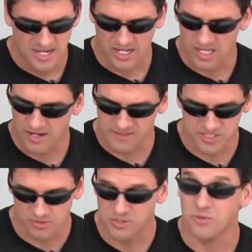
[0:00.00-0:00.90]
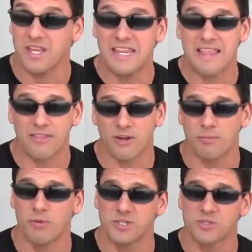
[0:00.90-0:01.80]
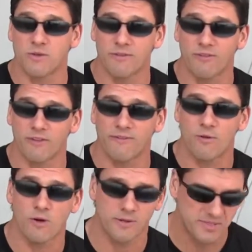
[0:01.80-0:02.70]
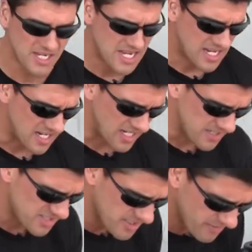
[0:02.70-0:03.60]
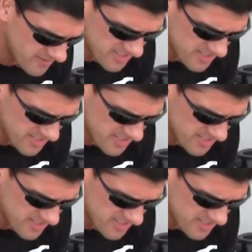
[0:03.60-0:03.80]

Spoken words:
A lot of us don't do any therapy whatsoever for the forearms. Some of